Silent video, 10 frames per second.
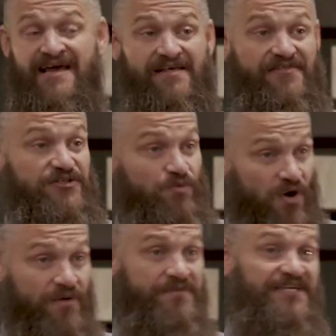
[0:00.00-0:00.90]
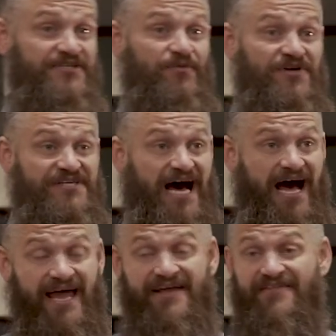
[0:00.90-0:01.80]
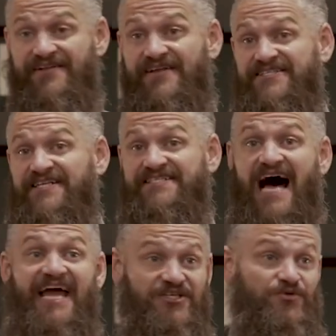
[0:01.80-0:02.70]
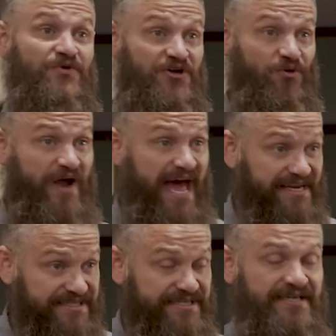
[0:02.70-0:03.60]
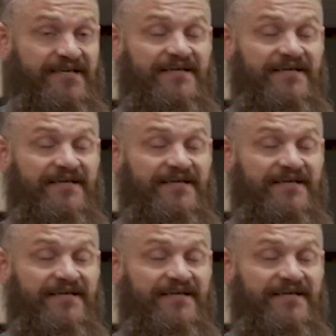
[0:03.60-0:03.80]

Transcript: that this worm that doesn't die is regret